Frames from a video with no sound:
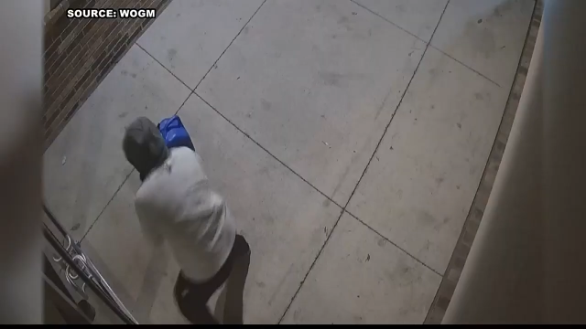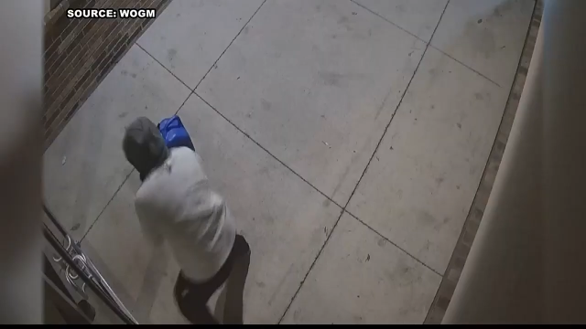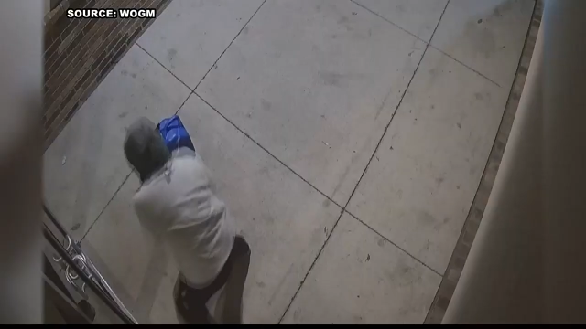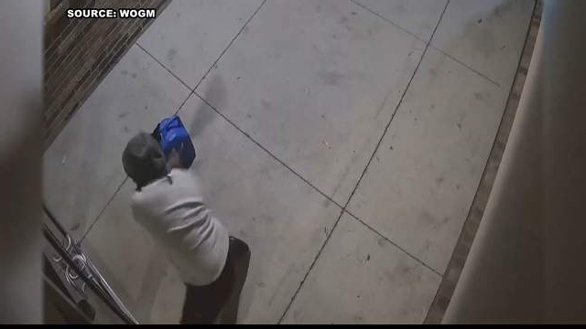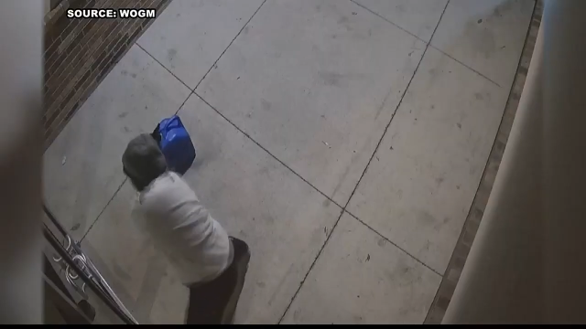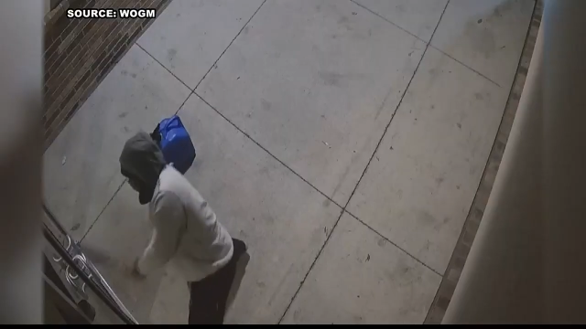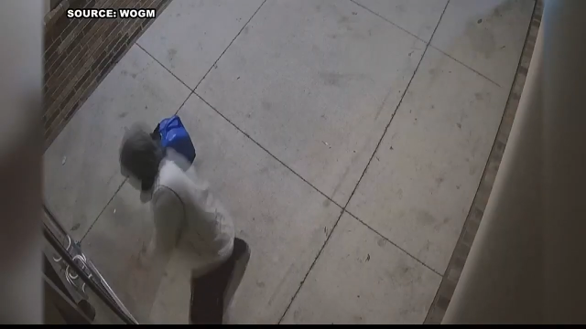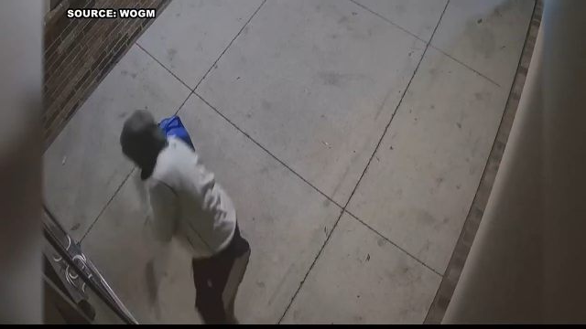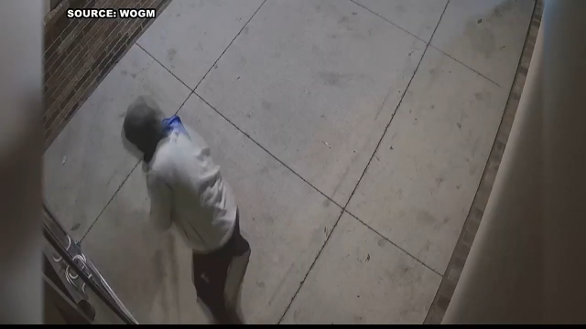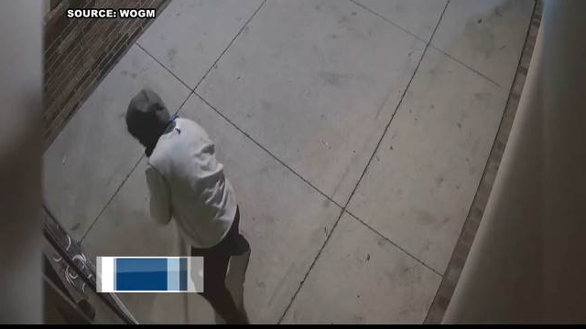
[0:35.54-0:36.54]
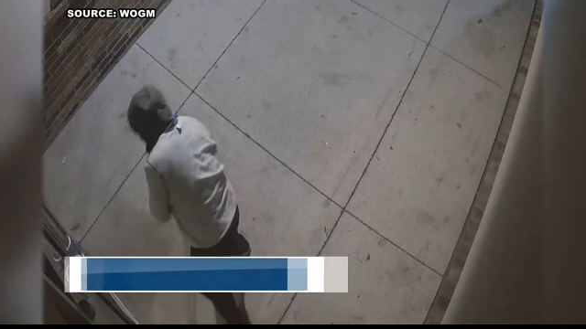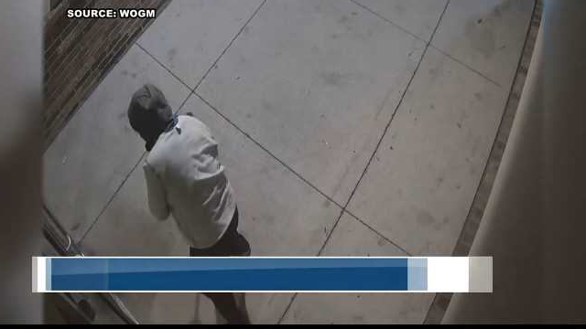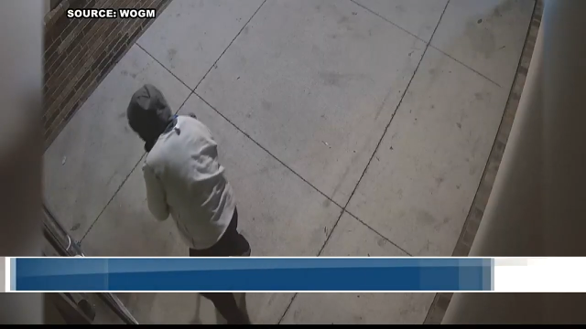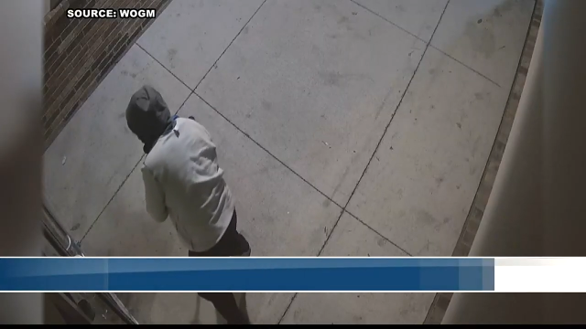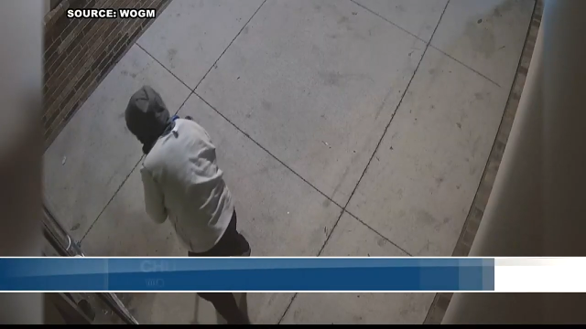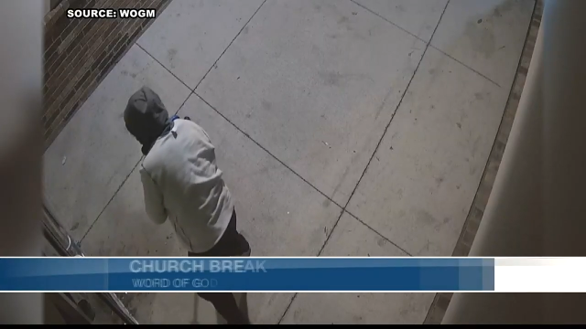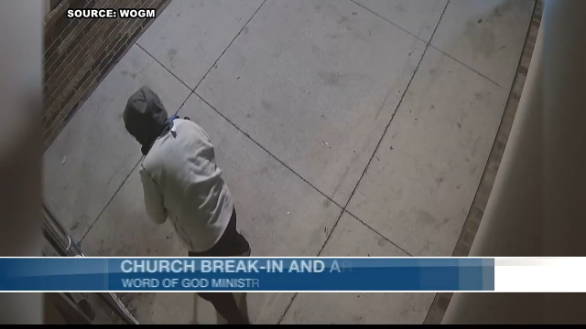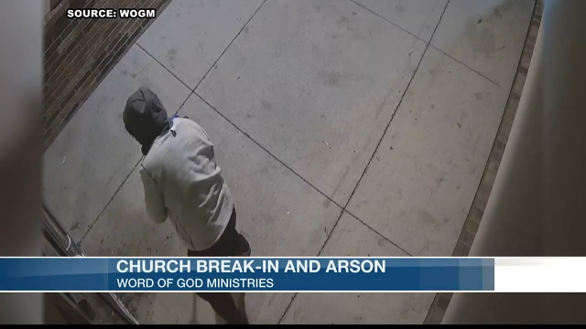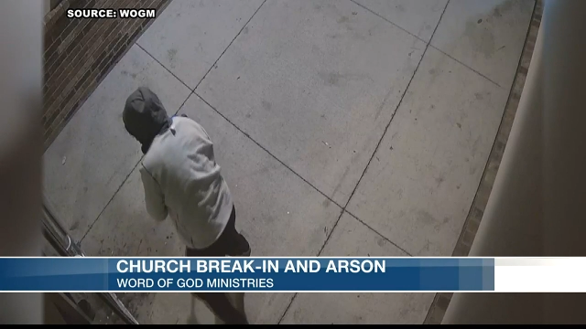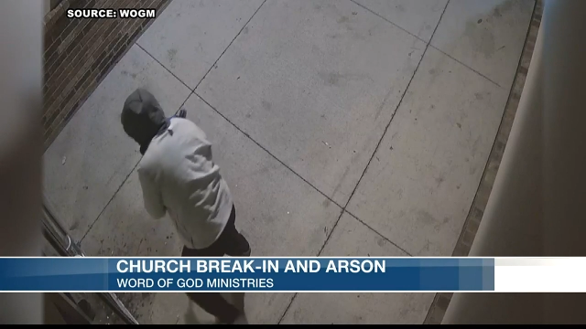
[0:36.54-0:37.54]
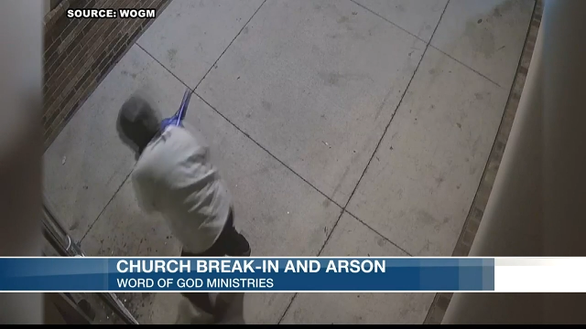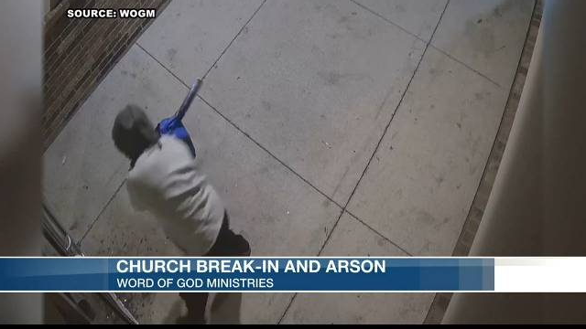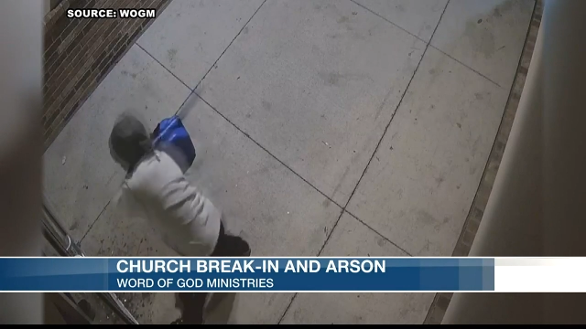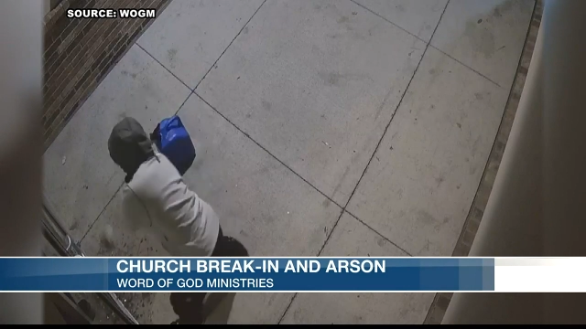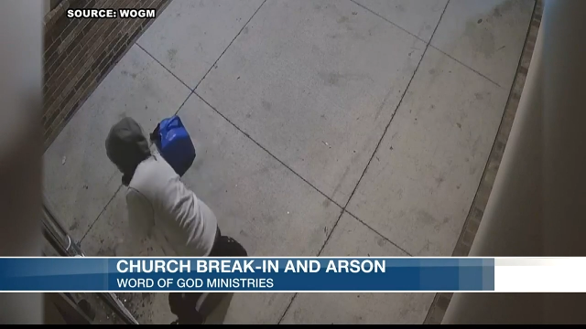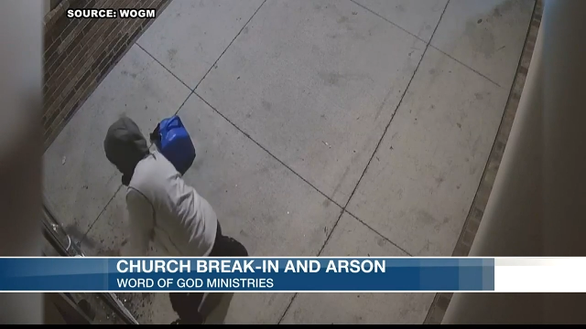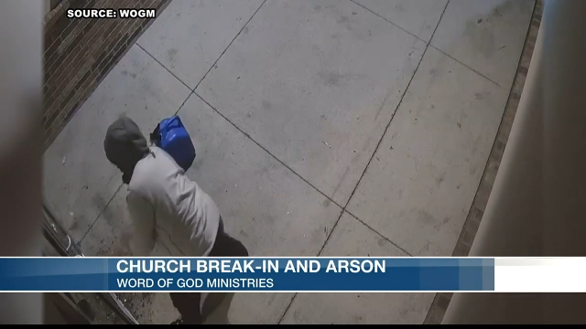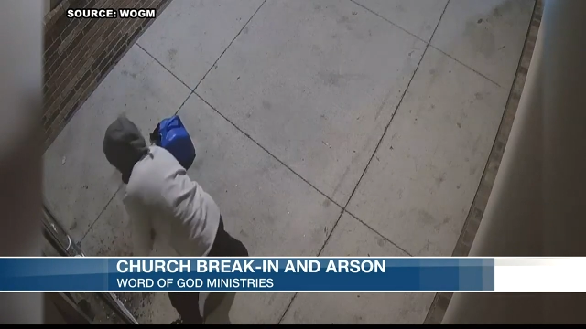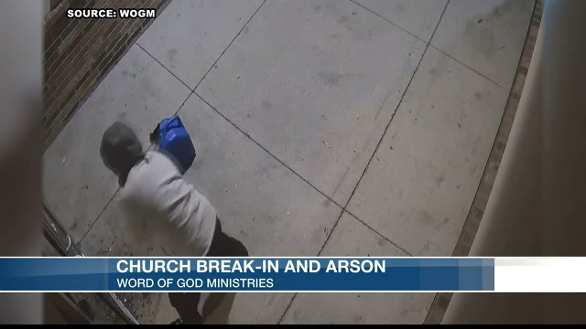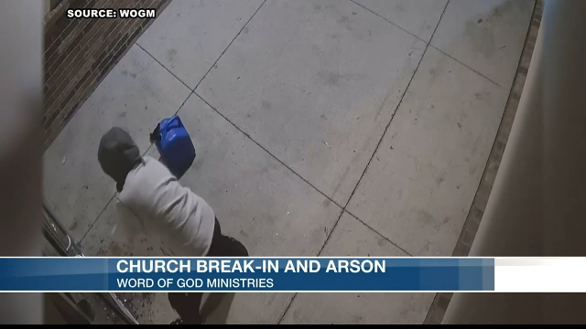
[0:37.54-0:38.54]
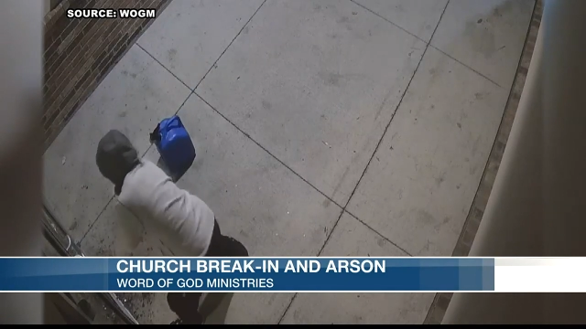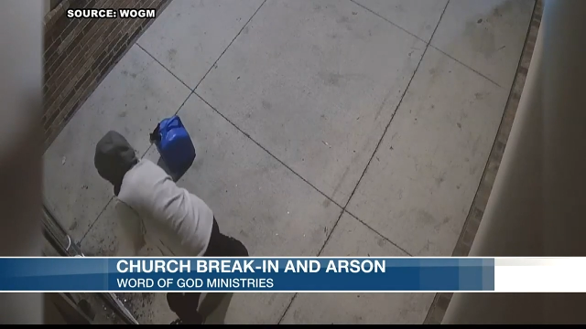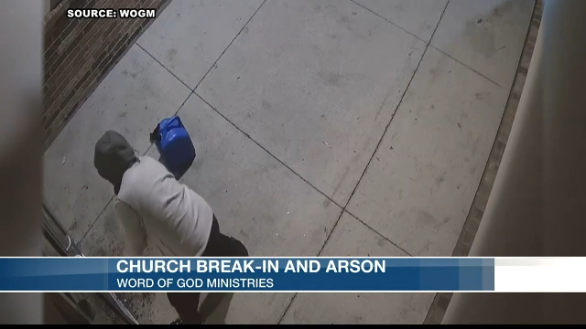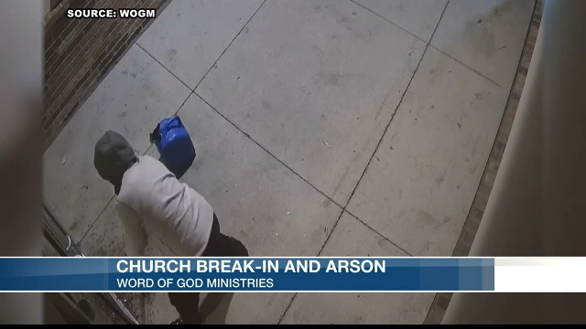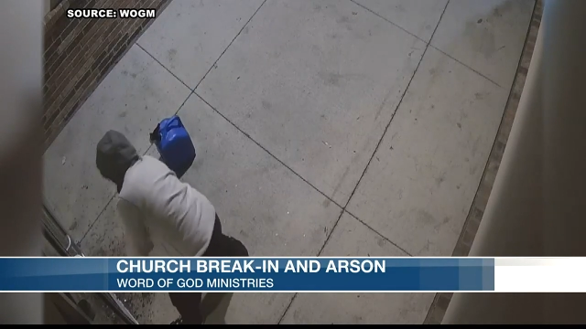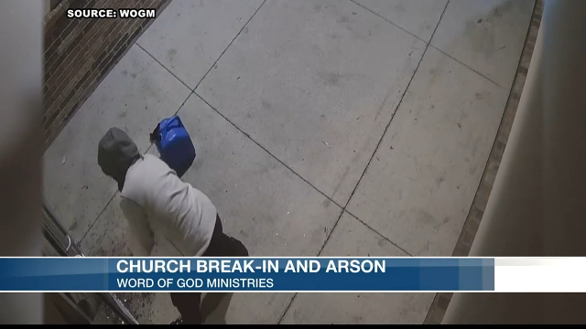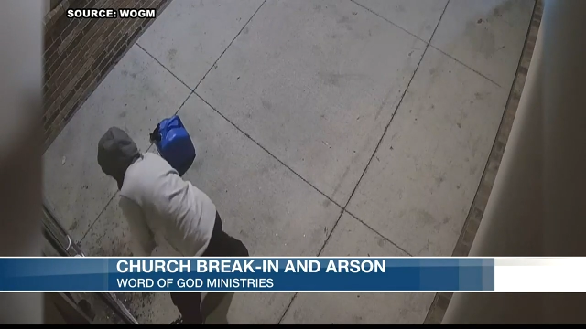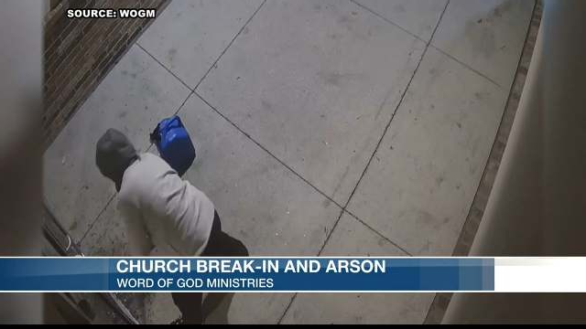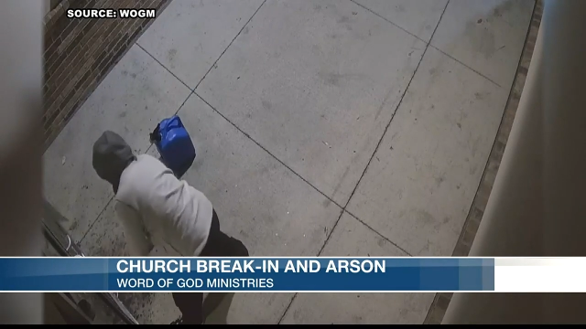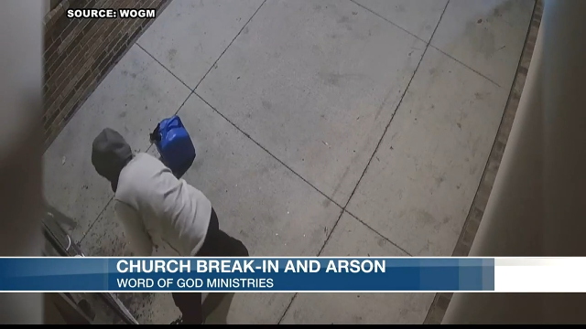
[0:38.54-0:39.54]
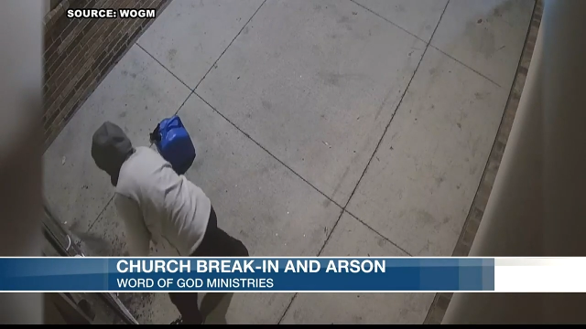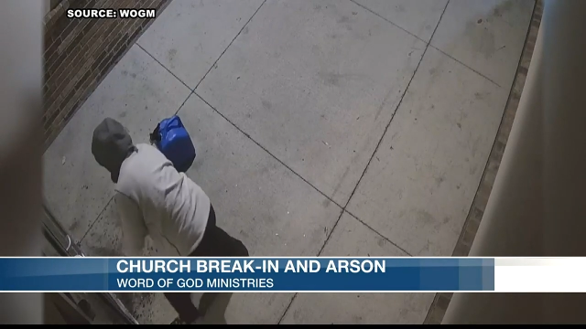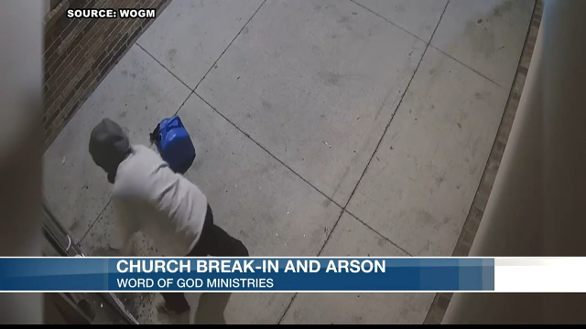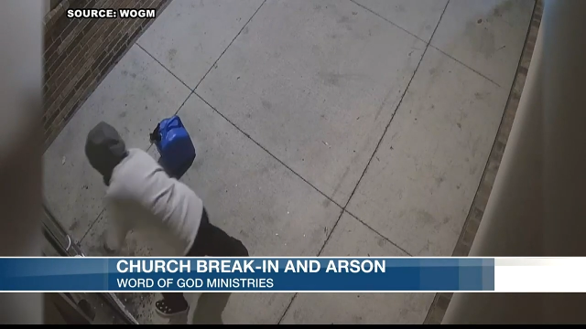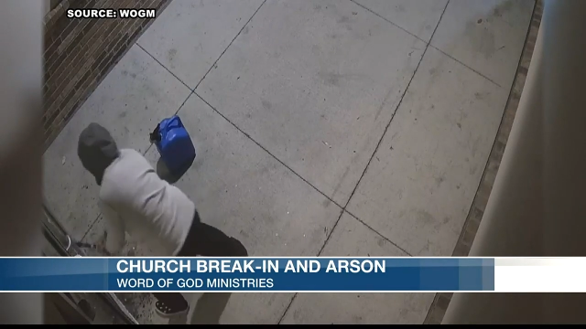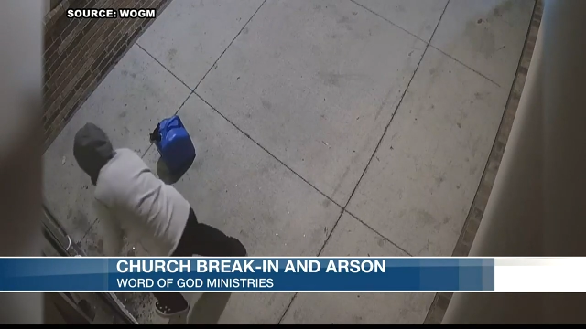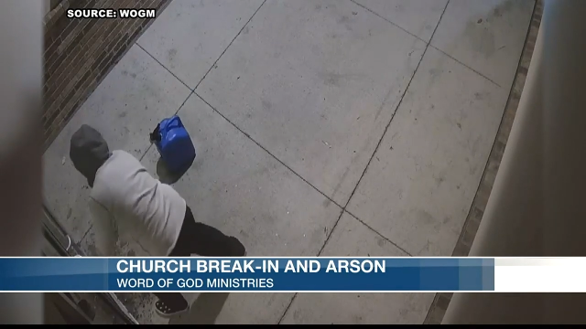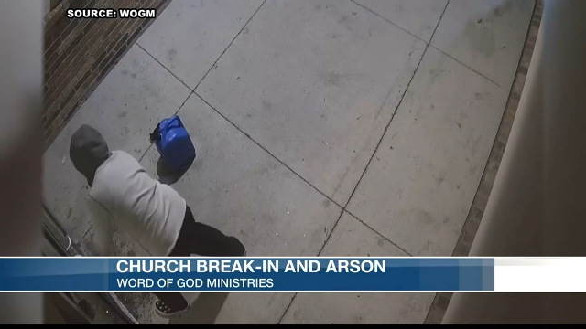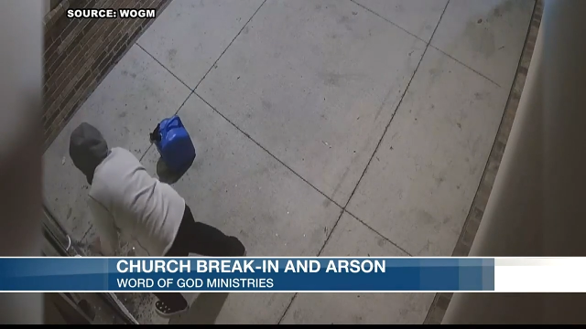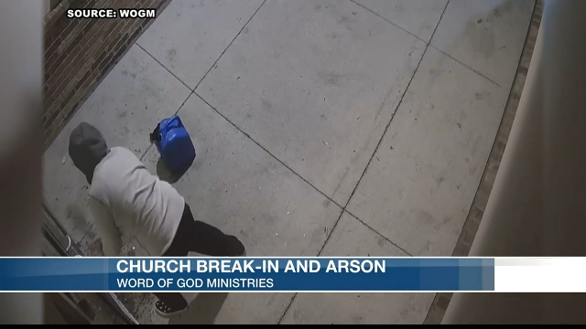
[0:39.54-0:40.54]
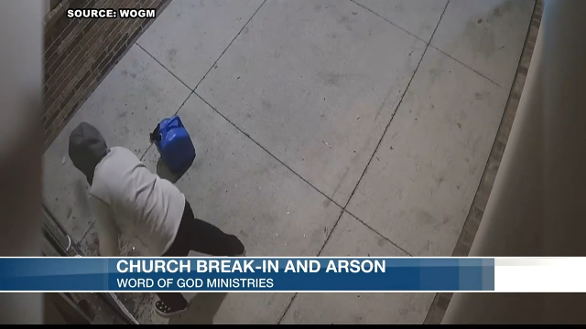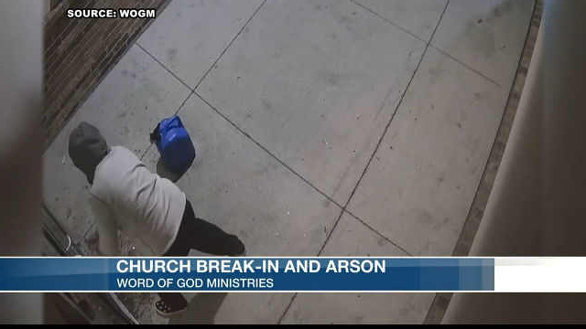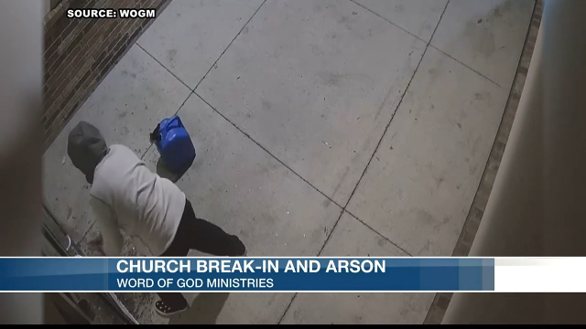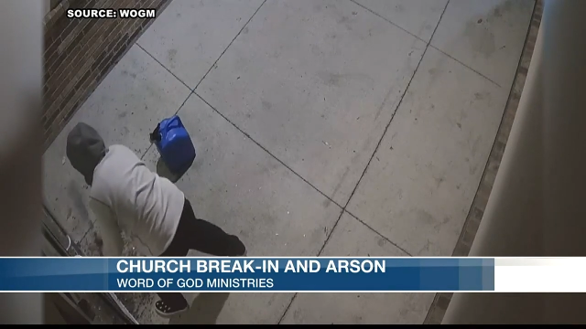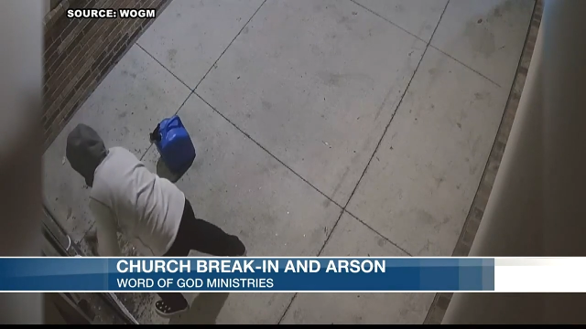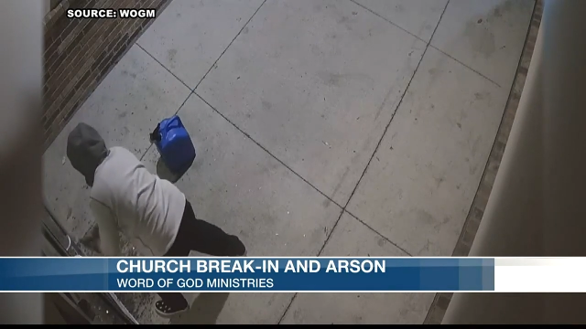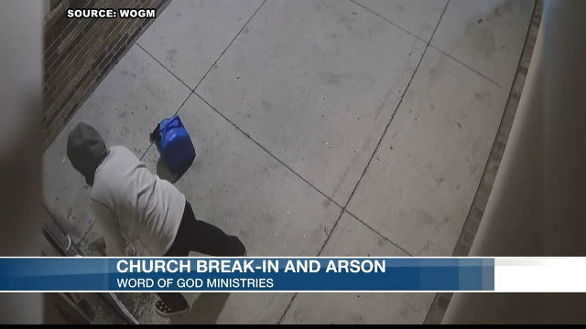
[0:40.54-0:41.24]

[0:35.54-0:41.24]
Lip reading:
[unreadable: no face in view]